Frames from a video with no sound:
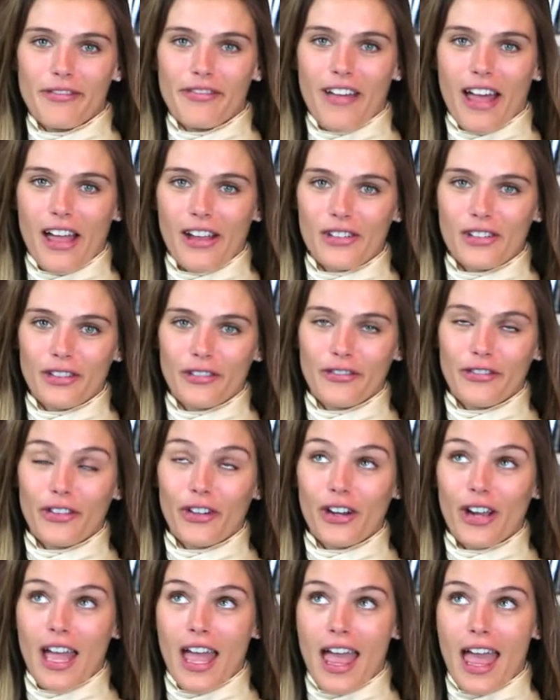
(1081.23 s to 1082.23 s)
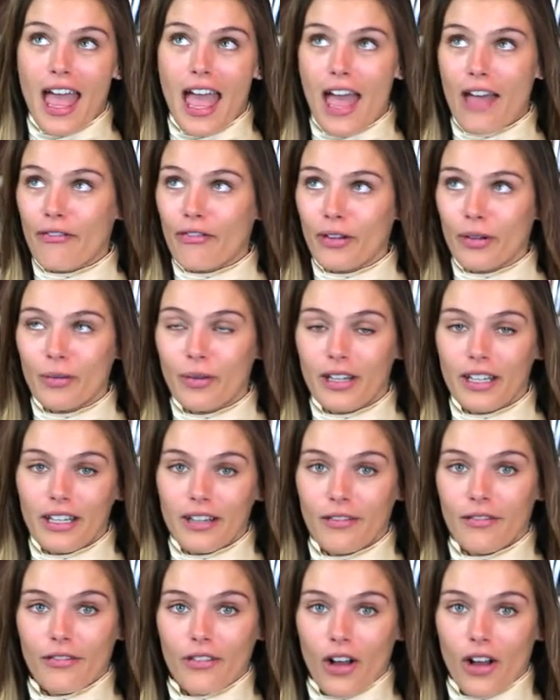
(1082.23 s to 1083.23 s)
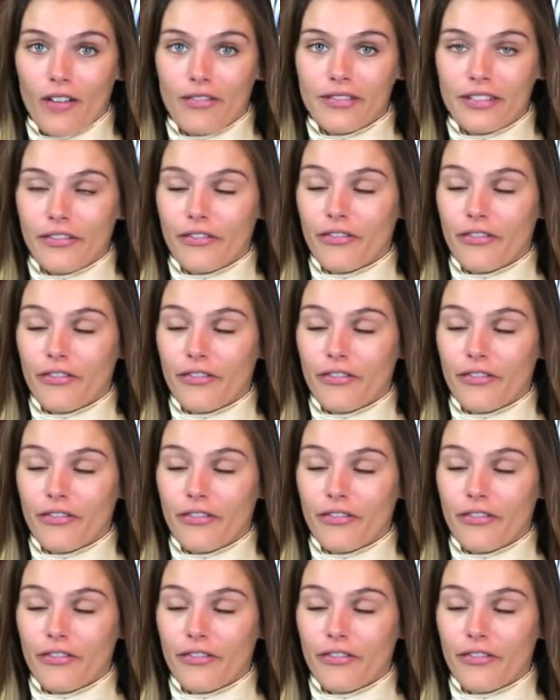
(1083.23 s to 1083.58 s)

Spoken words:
fashion for everyone involved,